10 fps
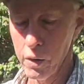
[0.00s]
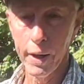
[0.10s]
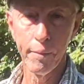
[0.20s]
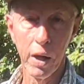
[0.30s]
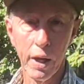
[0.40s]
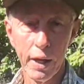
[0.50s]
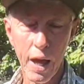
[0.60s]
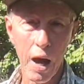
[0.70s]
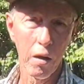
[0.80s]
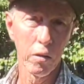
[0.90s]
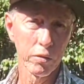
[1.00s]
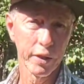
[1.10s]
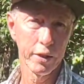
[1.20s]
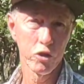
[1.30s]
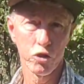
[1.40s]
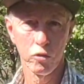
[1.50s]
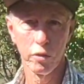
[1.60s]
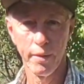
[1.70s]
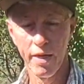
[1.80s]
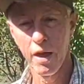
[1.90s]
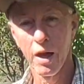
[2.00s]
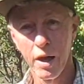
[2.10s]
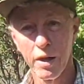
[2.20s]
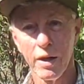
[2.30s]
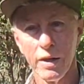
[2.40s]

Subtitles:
Okay, and I'll tell you a story about that